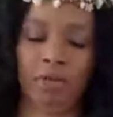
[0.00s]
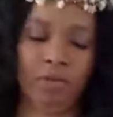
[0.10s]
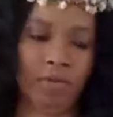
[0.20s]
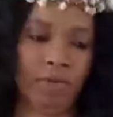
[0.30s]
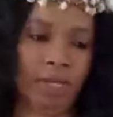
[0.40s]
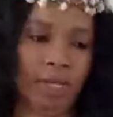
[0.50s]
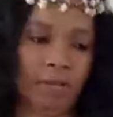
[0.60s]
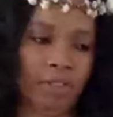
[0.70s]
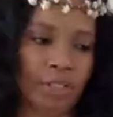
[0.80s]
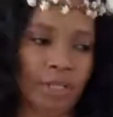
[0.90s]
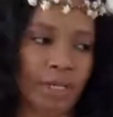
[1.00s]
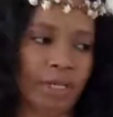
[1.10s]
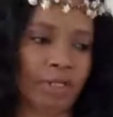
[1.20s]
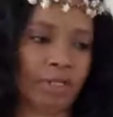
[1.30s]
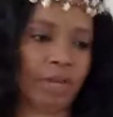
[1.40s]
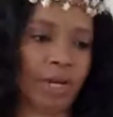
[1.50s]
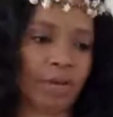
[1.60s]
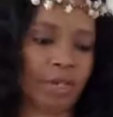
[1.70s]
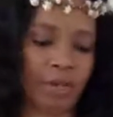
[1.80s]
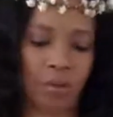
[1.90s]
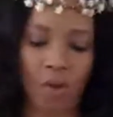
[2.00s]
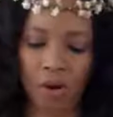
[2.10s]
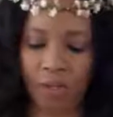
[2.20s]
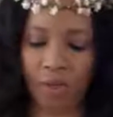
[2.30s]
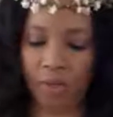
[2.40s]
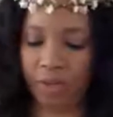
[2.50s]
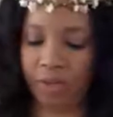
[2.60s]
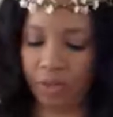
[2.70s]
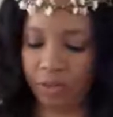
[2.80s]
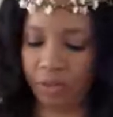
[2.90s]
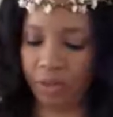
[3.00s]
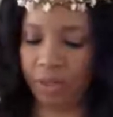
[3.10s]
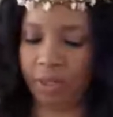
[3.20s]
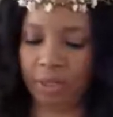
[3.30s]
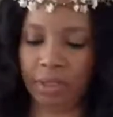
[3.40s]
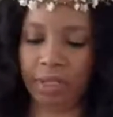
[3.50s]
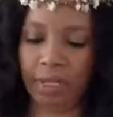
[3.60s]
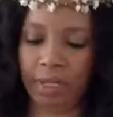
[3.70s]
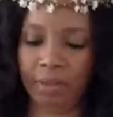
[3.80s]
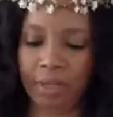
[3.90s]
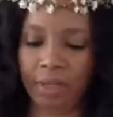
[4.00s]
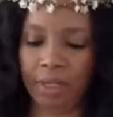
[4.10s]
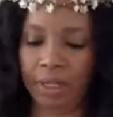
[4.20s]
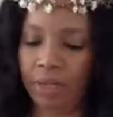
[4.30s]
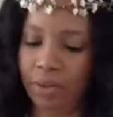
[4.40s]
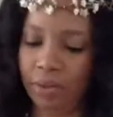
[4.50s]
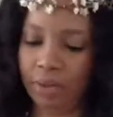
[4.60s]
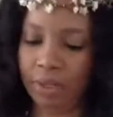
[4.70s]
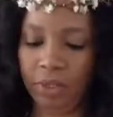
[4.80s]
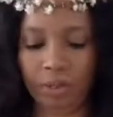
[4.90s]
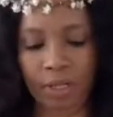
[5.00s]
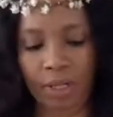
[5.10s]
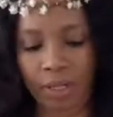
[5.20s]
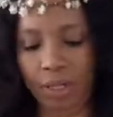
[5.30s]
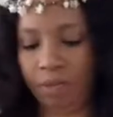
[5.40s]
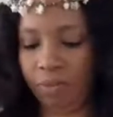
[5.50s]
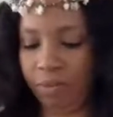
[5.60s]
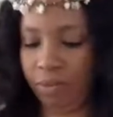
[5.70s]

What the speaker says: for the energy that is grounding and walking with us for this time today. Oh, interesting.